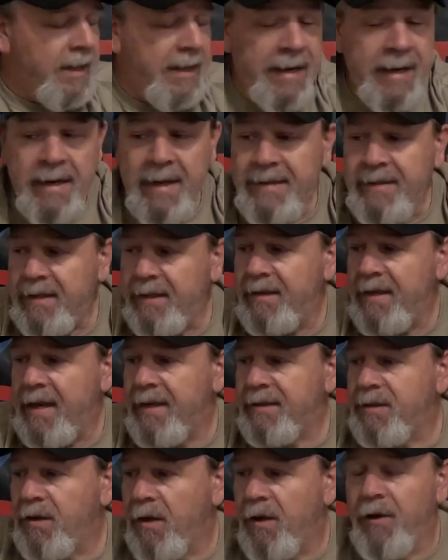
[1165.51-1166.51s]
And I did
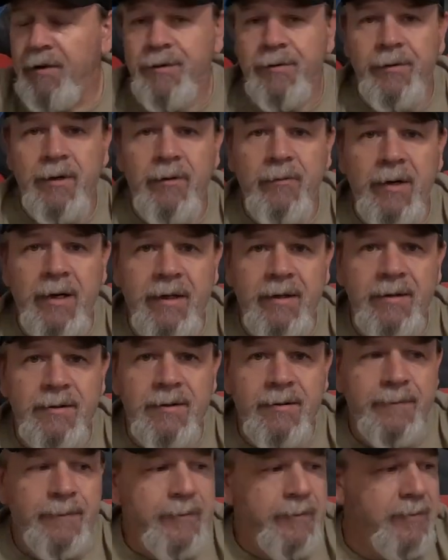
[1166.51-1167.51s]
that to all three
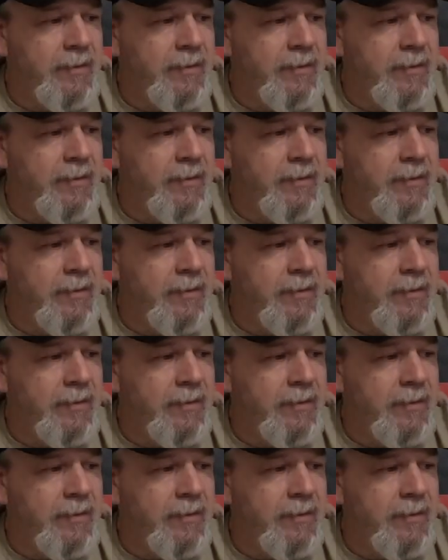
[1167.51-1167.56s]
rigs.